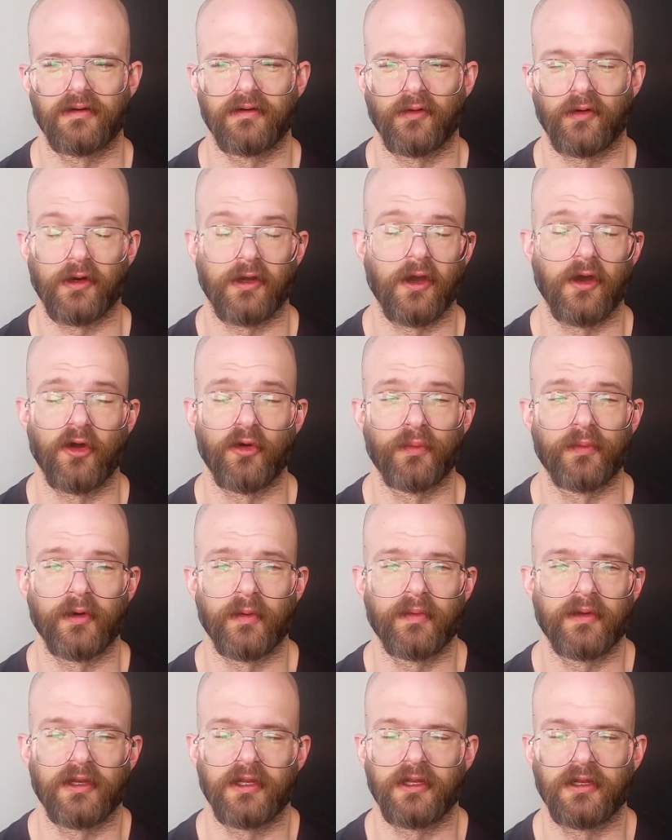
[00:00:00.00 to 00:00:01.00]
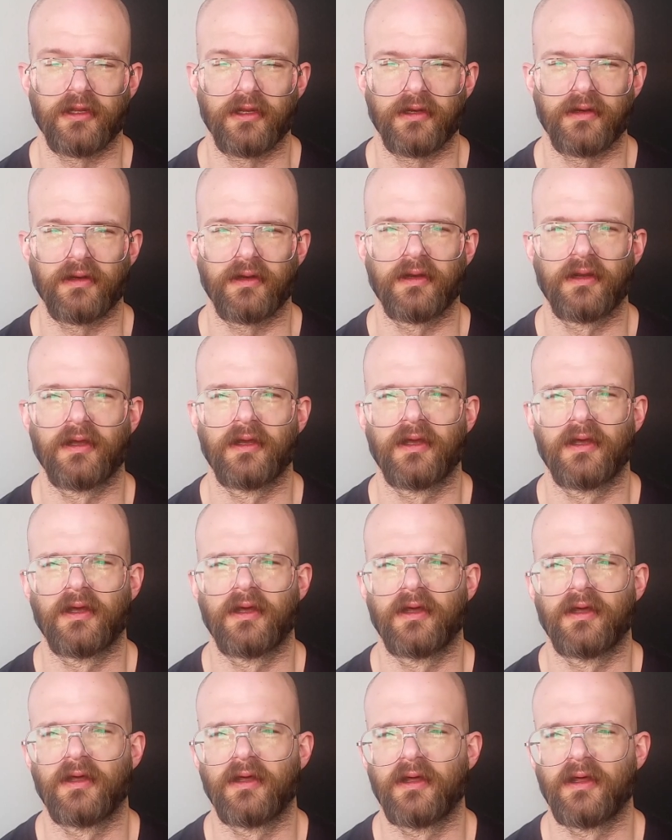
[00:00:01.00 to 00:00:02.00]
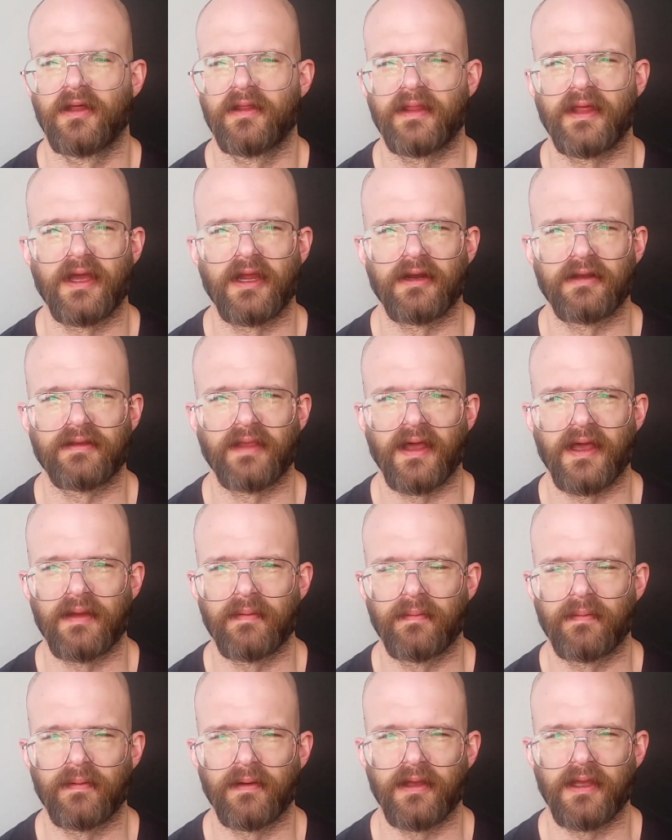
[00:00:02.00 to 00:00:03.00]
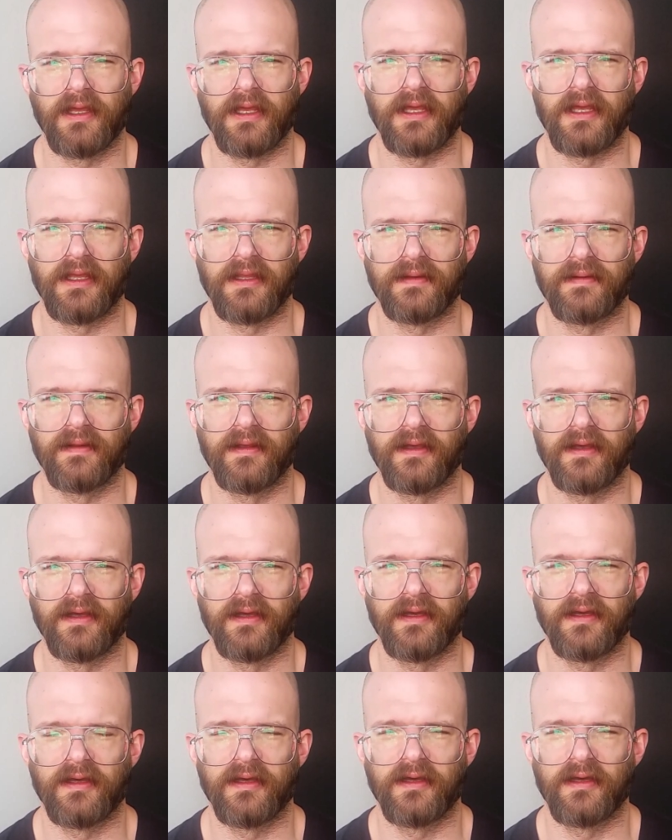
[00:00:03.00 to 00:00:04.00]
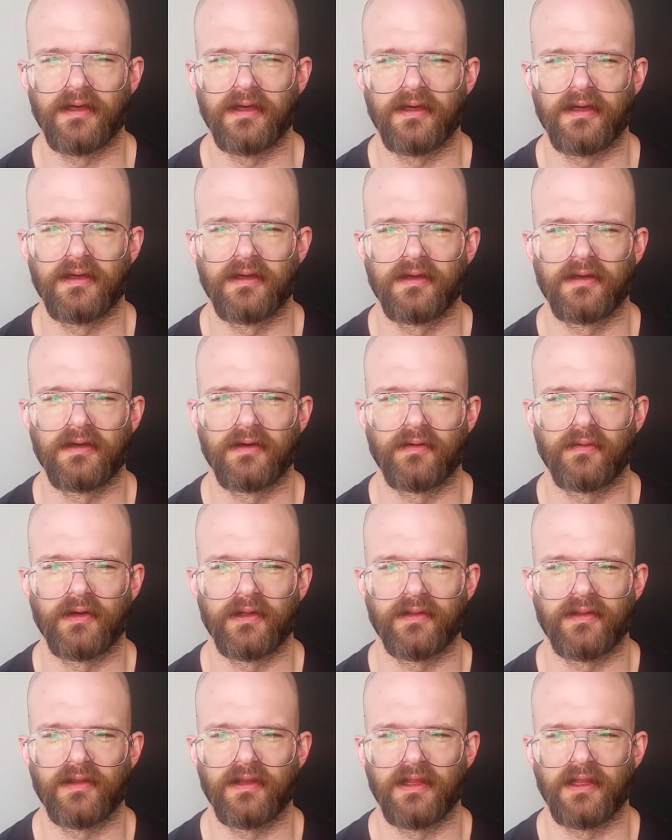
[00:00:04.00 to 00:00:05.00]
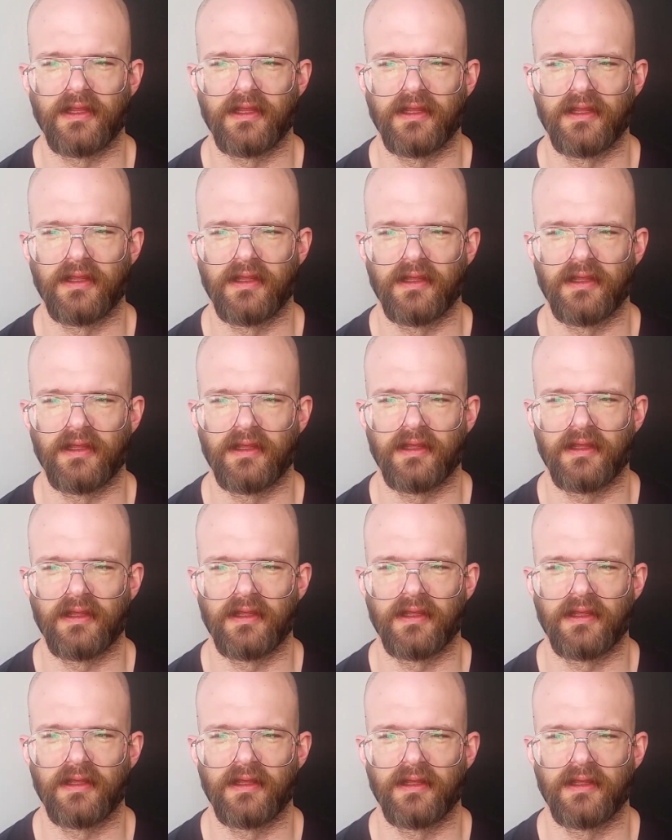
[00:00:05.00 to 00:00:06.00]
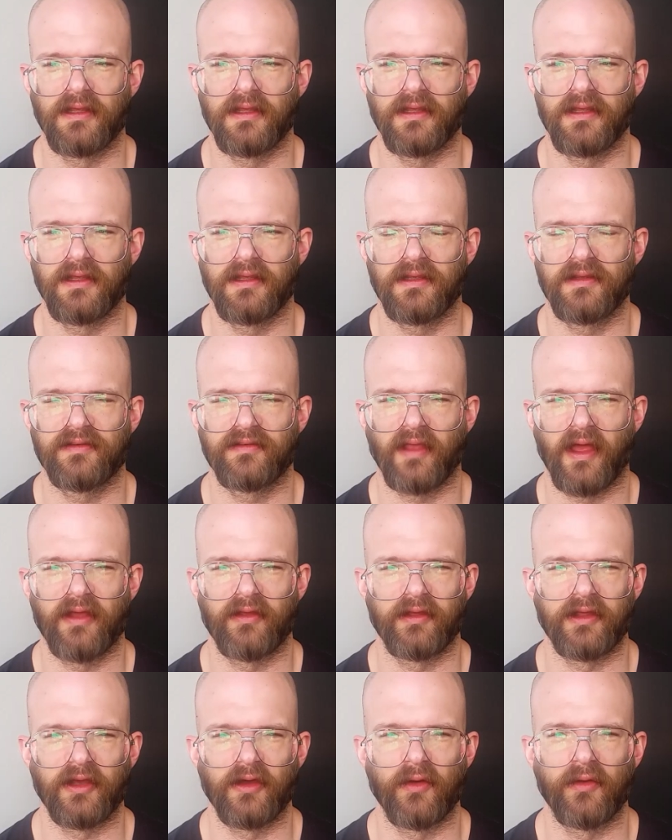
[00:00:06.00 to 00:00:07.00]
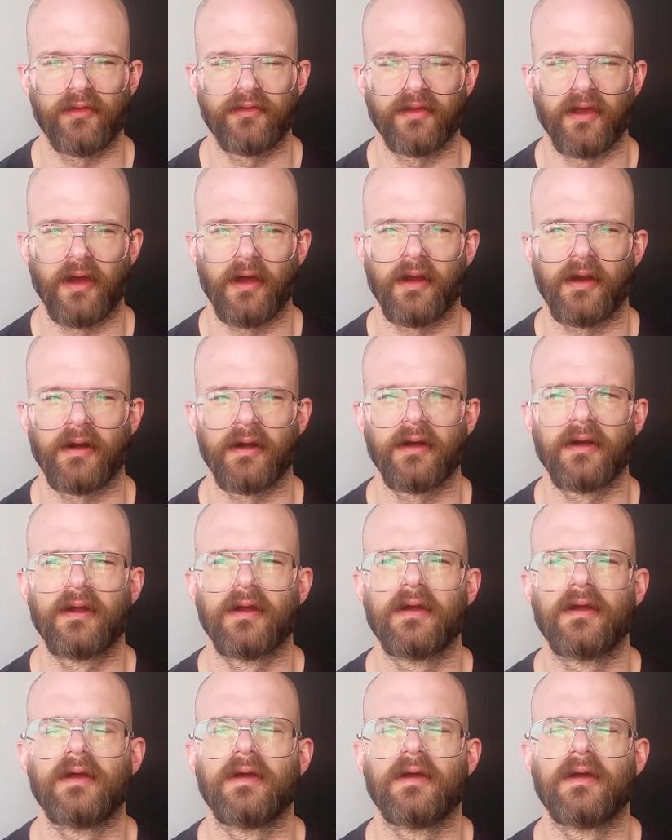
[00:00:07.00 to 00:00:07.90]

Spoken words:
or comb, depending on the hair type and what the styling goals are.